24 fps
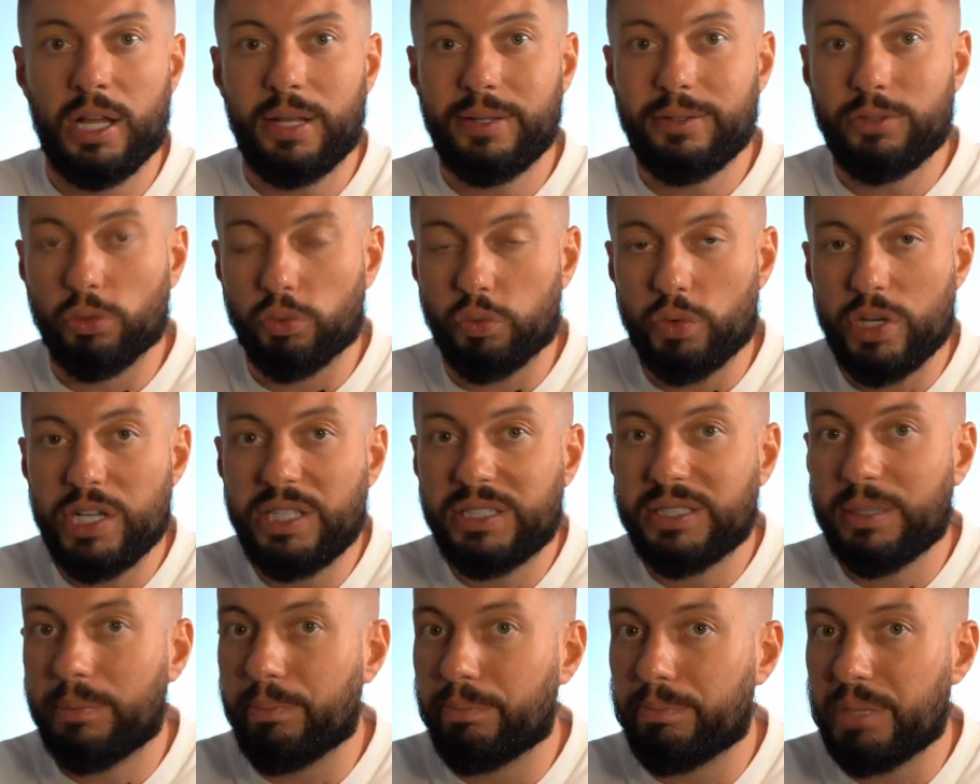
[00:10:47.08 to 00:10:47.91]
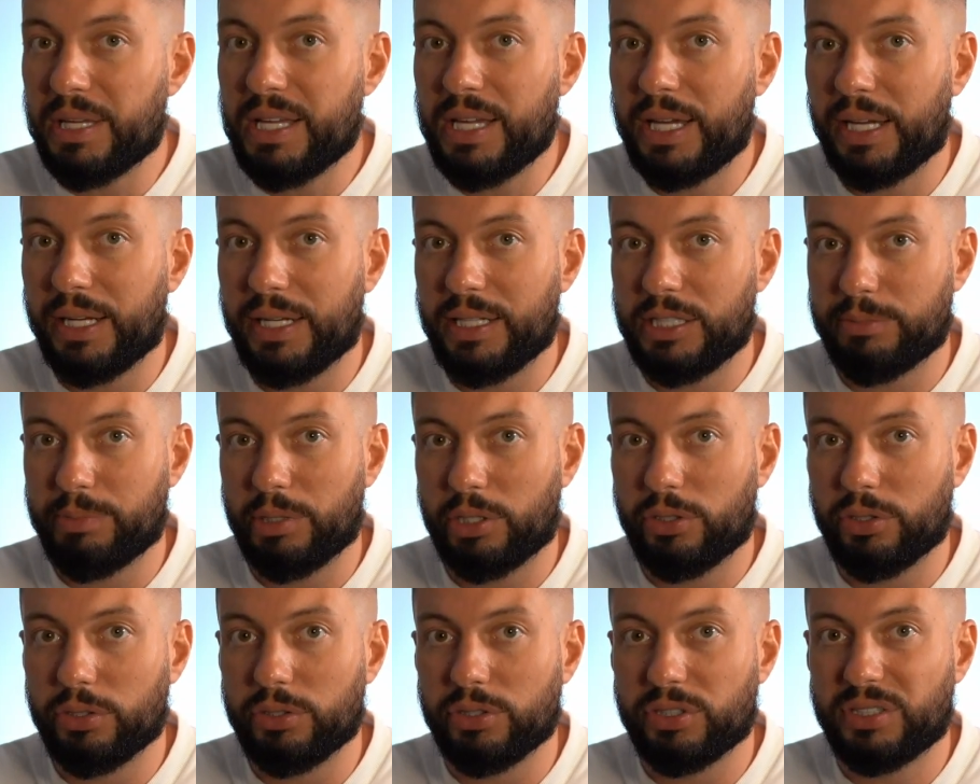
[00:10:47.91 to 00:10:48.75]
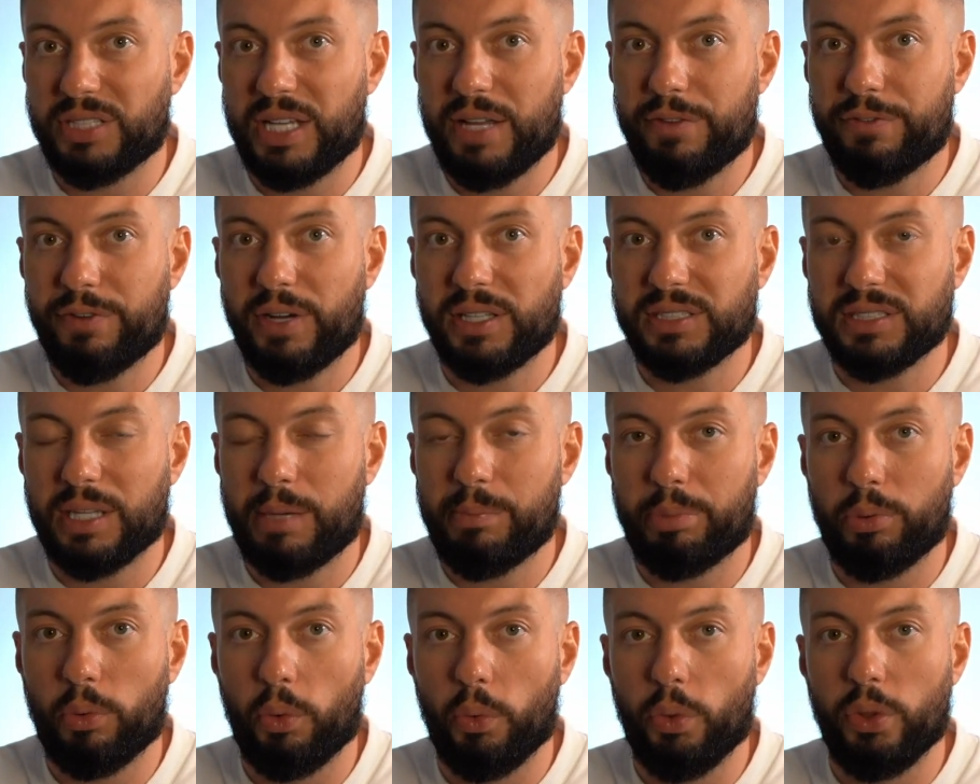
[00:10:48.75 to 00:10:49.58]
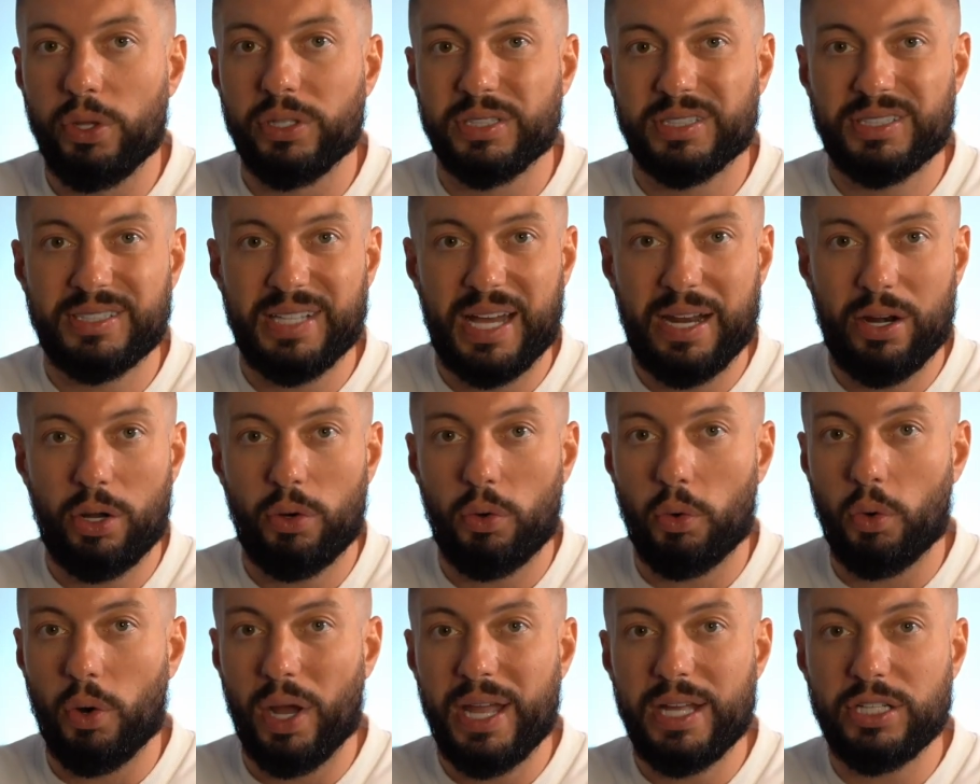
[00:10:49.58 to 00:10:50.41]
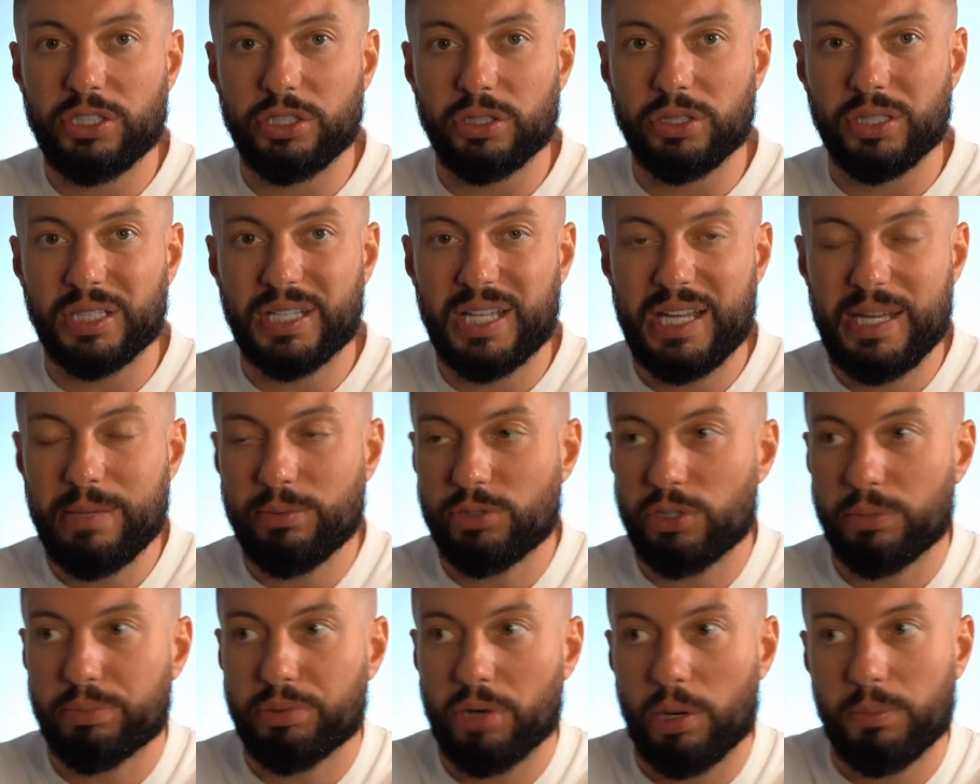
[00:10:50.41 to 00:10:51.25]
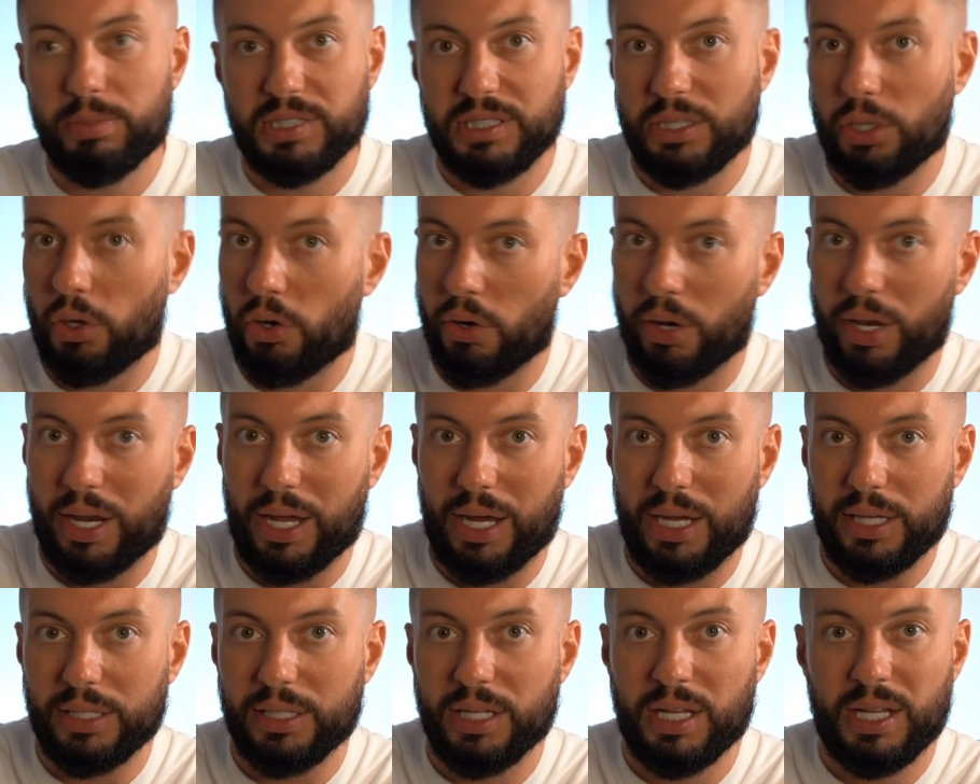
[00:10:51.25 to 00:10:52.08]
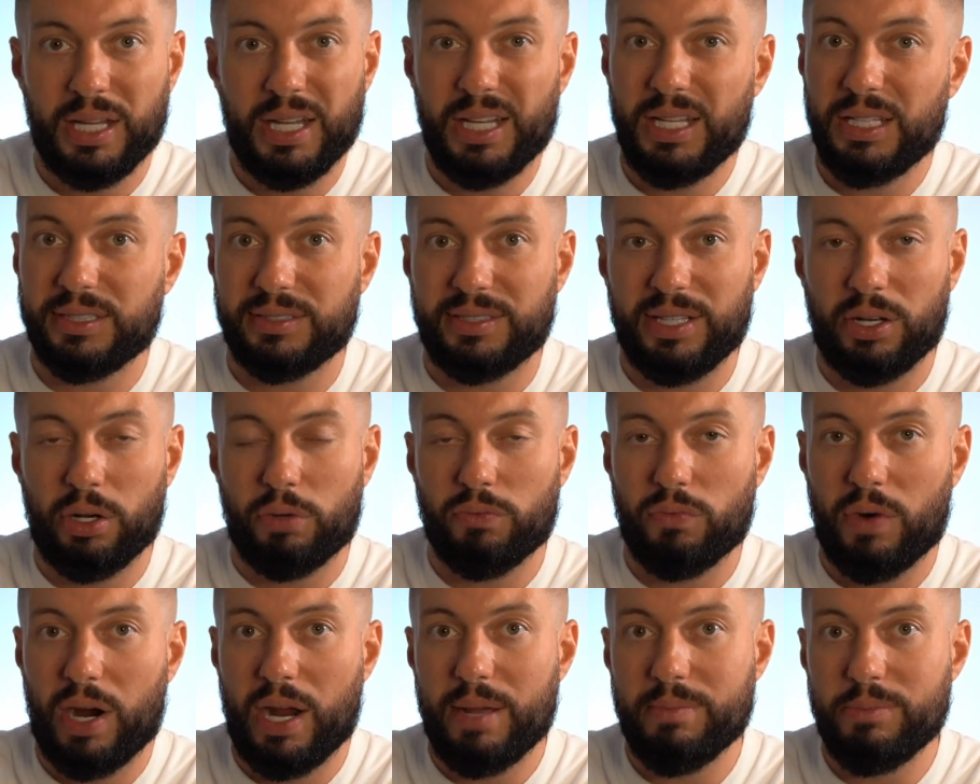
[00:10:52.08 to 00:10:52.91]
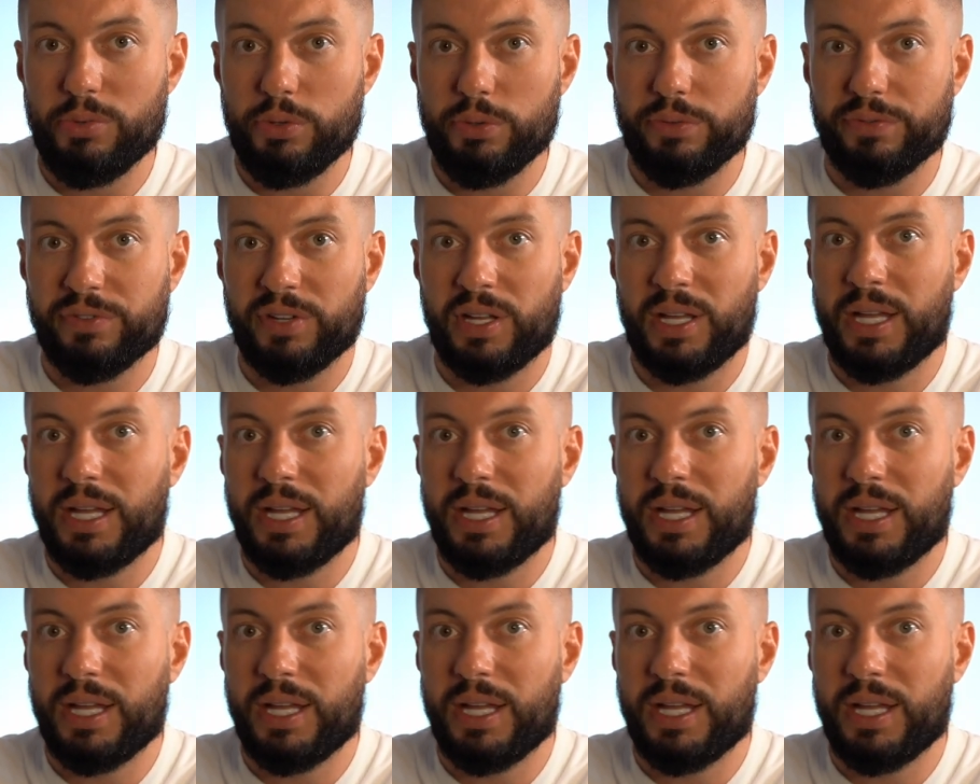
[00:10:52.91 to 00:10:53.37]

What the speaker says: The reason being is because, say for example, the seller or agent keeps the property online, it's still on Rightmove.